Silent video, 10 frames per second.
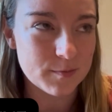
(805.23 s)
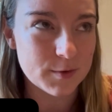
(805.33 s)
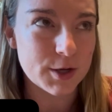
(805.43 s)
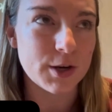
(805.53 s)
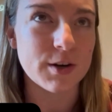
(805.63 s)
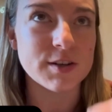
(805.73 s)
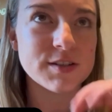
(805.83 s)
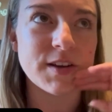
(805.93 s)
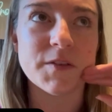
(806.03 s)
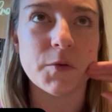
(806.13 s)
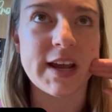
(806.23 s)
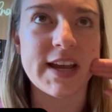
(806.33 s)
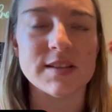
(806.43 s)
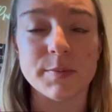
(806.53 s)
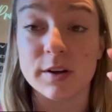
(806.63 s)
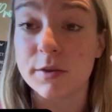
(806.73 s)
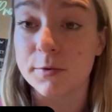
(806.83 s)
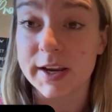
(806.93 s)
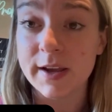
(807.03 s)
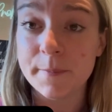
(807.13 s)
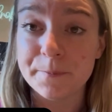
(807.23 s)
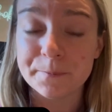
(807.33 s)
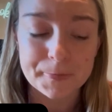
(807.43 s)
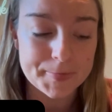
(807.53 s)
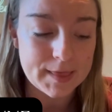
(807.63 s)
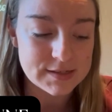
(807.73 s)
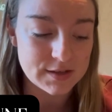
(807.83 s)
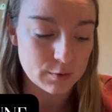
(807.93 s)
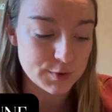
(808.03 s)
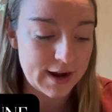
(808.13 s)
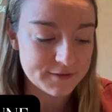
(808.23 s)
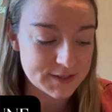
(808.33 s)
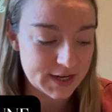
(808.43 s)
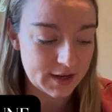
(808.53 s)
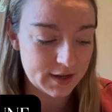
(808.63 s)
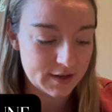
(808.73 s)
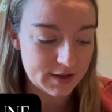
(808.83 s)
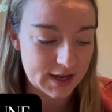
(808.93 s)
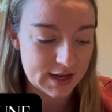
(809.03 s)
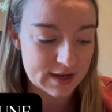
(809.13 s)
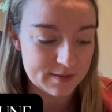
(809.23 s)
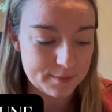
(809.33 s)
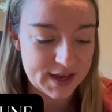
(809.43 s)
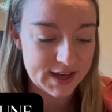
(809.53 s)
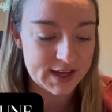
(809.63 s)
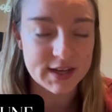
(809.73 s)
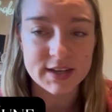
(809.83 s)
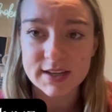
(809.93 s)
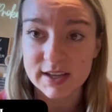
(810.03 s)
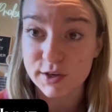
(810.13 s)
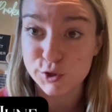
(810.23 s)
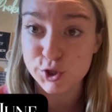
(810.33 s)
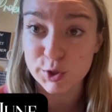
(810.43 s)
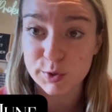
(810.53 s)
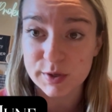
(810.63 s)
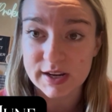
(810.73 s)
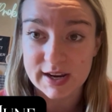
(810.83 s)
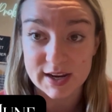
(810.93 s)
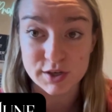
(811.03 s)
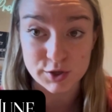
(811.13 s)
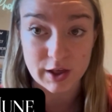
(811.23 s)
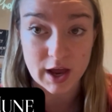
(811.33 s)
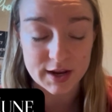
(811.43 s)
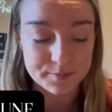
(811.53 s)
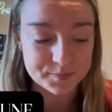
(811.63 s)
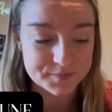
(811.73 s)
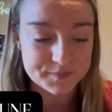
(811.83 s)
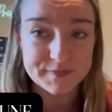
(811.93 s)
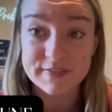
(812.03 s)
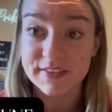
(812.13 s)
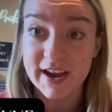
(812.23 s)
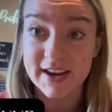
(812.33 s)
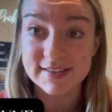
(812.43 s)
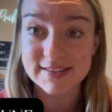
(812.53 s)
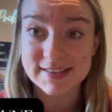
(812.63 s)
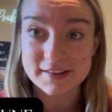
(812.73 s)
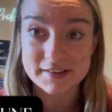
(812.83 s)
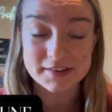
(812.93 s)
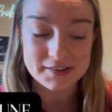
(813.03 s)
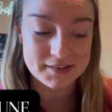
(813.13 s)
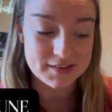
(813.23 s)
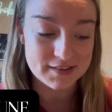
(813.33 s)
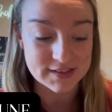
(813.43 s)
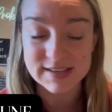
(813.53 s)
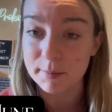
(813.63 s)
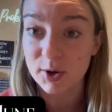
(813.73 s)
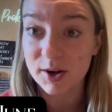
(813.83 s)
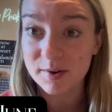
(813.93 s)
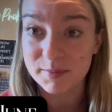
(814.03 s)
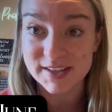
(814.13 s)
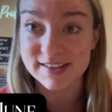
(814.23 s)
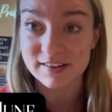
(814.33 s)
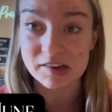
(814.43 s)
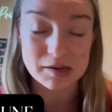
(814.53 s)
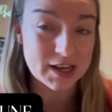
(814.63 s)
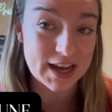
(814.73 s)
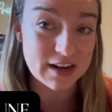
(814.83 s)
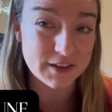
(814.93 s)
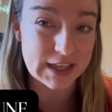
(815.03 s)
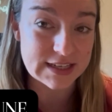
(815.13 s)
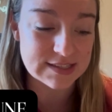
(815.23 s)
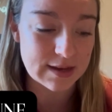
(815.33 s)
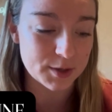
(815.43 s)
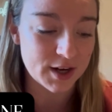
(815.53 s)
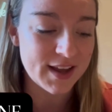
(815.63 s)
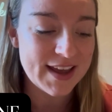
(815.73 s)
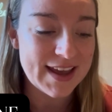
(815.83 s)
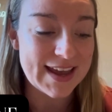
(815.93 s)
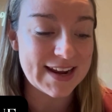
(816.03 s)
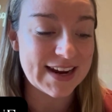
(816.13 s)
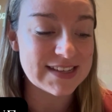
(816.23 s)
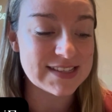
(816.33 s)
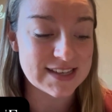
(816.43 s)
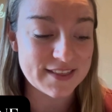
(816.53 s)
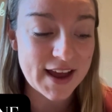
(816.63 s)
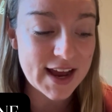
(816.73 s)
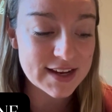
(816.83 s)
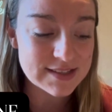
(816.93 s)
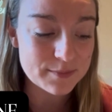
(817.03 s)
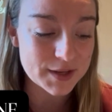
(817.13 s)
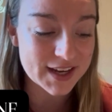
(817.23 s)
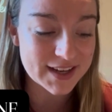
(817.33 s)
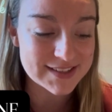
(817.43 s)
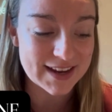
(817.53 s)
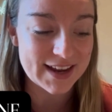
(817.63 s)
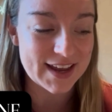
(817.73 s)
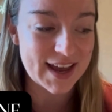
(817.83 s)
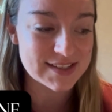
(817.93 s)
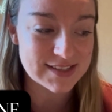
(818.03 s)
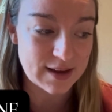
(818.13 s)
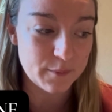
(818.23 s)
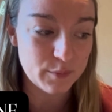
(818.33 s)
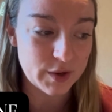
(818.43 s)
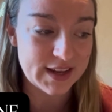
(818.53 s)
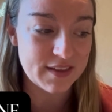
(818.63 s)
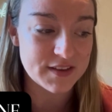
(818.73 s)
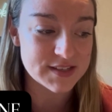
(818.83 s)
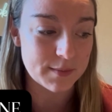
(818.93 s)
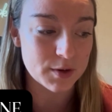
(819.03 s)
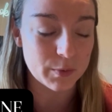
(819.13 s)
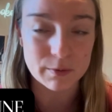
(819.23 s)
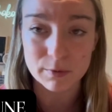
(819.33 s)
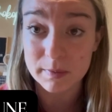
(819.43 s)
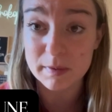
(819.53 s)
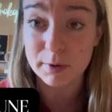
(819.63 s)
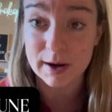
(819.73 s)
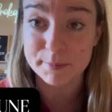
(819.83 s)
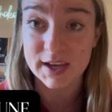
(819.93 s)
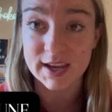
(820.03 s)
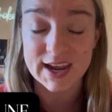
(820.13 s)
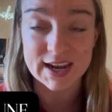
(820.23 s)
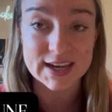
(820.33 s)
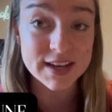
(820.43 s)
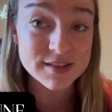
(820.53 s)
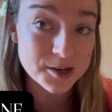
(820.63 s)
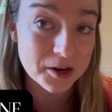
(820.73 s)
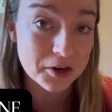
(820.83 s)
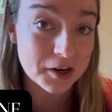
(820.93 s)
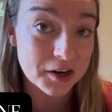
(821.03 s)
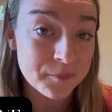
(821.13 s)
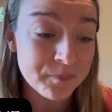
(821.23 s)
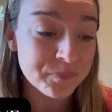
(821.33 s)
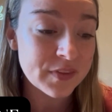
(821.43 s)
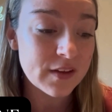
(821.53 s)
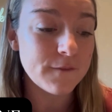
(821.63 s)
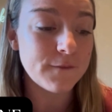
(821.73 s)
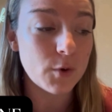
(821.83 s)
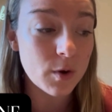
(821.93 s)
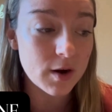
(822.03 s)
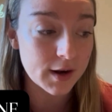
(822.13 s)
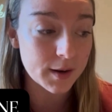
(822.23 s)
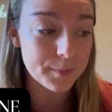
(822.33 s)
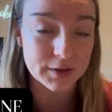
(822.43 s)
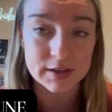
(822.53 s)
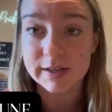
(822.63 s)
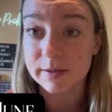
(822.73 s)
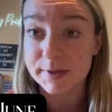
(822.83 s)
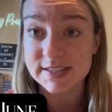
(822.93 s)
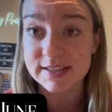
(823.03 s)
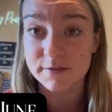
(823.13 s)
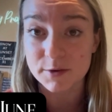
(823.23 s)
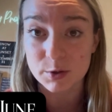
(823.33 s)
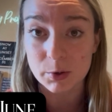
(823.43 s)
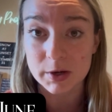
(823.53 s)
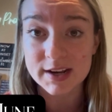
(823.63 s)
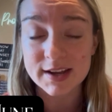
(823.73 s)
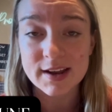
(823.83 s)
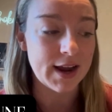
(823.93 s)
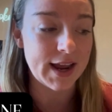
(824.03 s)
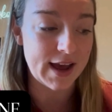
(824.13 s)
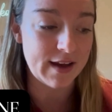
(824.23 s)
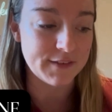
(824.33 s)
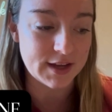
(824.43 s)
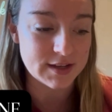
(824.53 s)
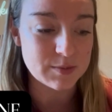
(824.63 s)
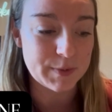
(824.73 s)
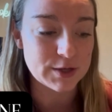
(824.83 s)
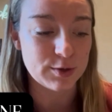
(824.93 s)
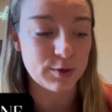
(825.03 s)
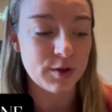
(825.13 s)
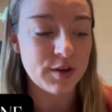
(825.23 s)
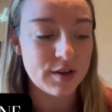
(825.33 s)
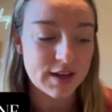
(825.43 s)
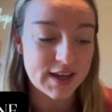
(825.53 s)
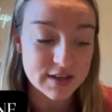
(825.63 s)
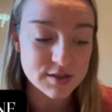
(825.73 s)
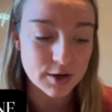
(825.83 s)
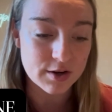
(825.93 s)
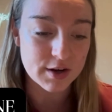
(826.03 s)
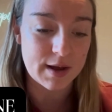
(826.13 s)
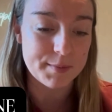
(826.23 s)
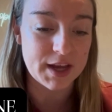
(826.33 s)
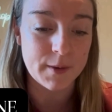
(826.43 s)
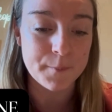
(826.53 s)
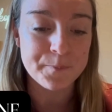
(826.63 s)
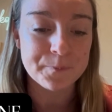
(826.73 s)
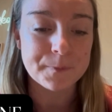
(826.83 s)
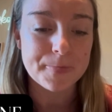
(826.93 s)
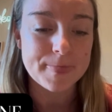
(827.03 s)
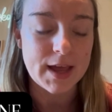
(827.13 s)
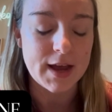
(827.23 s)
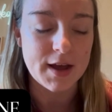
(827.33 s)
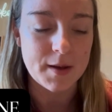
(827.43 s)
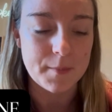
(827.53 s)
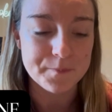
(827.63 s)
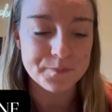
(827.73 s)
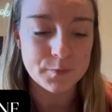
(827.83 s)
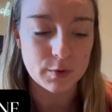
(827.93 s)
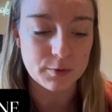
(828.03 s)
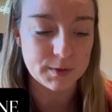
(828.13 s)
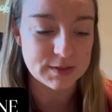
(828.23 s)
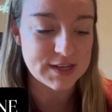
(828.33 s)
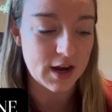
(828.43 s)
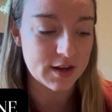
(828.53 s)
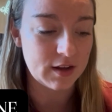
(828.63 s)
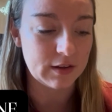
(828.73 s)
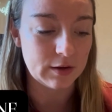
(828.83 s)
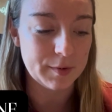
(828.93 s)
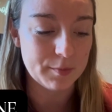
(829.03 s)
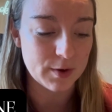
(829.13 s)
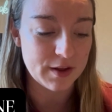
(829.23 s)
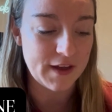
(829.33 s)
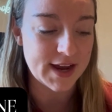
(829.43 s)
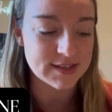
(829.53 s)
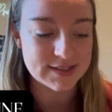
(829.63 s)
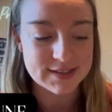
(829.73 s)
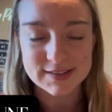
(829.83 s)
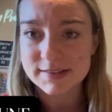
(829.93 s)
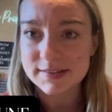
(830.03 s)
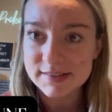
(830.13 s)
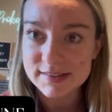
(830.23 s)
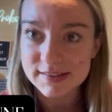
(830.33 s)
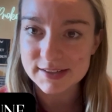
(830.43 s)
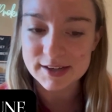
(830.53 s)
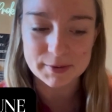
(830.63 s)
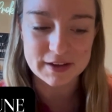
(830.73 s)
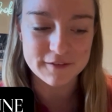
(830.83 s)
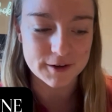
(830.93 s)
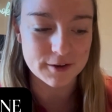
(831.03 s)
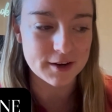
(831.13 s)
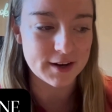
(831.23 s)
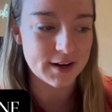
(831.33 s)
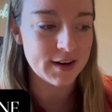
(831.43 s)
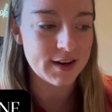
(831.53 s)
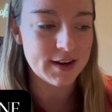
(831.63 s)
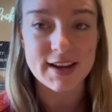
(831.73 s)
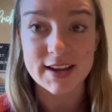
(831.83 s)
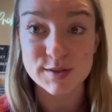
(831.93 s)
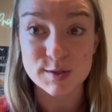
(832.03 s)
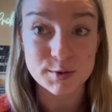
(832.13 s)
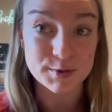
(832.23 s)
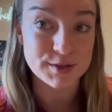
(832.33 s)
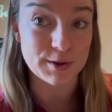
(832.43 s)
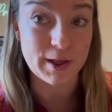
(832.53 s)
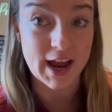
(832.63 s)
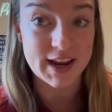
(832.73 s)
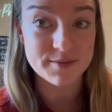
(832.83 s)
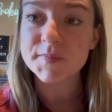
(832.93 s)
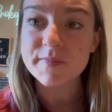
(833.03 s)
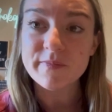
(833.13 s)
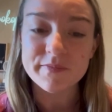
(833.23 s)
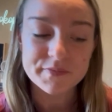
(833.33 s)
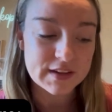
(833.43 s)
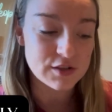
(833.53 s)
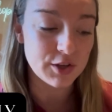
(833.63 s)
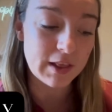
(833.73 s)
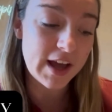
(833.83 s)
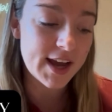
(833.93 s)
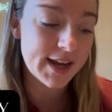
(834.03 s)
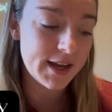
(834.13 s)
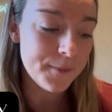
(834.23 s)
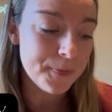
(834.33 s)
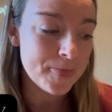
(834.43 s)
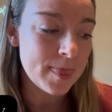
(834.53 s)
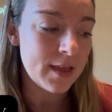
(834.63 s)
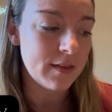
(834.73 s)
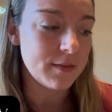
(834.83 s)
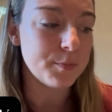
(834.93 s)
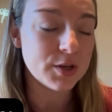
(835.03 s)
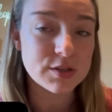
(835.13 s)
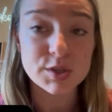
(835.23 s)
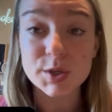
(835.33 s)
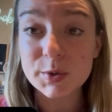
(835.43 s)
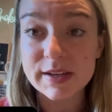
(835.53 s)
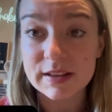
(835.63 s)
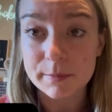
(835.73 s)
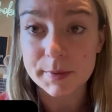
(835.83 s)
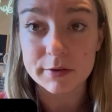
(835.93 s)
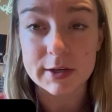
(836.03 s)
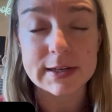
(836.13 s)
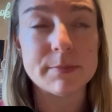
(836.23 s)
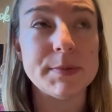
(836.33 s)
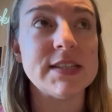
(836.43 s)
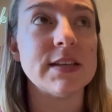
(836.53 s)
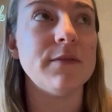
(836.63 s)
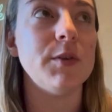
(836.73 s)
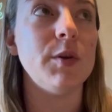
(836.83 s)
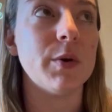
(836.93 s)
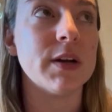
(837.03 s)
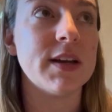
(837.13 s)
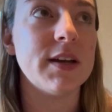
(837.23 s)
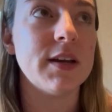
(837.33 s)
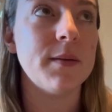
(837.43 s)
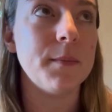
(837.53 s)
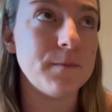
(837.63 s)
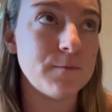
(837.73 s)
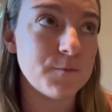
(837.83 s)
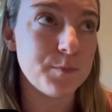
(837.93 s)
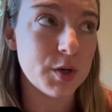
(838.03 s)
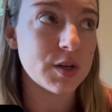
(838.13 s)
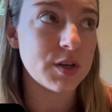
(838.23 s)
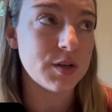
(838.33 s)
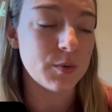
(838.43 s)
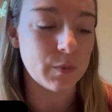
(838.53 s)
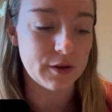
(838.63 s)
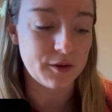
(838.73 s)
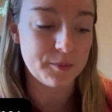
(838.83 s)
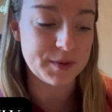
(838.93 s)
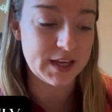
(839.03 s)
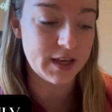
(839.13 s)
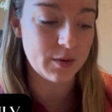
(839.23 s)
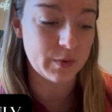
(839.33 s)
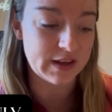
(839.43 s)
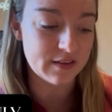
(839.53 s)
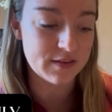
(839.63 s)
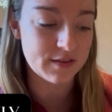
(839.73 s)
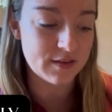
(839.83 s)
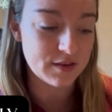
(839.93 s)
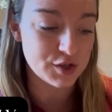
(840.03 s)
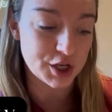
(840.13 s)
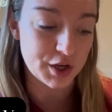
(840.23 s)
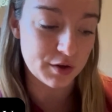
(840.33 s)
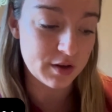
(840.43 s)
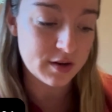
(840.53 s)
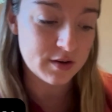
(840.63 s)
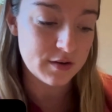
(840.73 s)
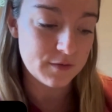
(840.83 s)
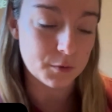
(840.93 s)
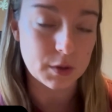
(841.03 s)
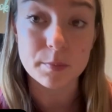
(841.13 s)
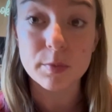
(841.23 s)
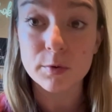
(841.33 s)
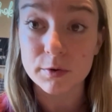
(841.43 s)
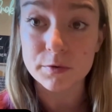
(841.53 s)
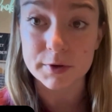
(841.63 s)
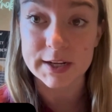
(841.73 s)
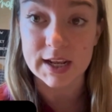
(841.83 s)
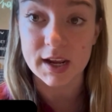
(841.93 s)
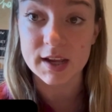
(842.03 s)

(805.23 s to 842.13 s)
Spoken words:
Curse of Wings book 3. So drafting in May, in June, and July. That's the summer, basically. Kind of a light summer. And I did that because at some point in the summer, we will be prepping a Kickstarter for Billionaire Beast of New York. I have a special Kickstarter coming. We'll talk a little bit more of that going further into July. July, book 2 in Billionaire Beast of New York book will be with Jill for proofreading.